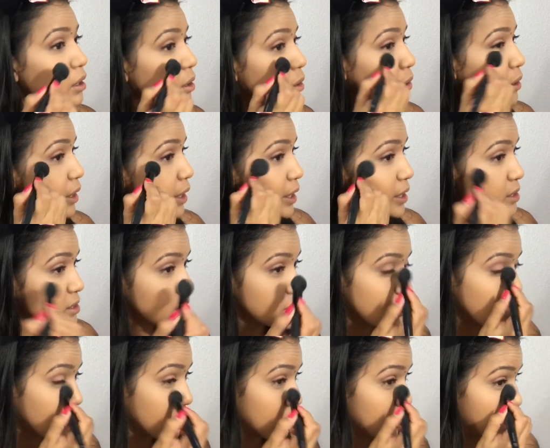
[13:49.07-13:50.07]
Okay,
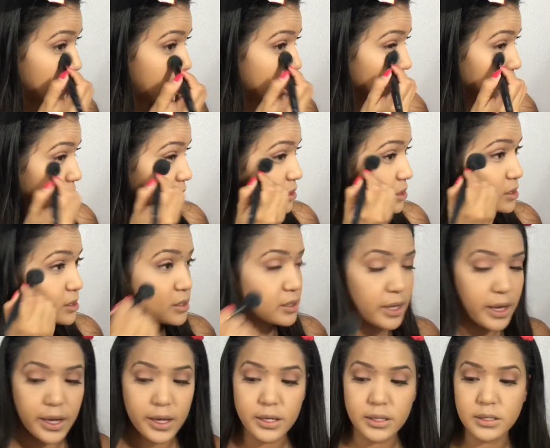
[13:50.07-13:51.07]
so that is
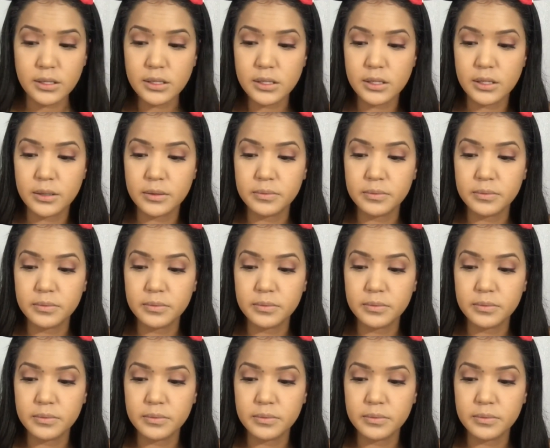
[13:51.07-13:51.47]
set.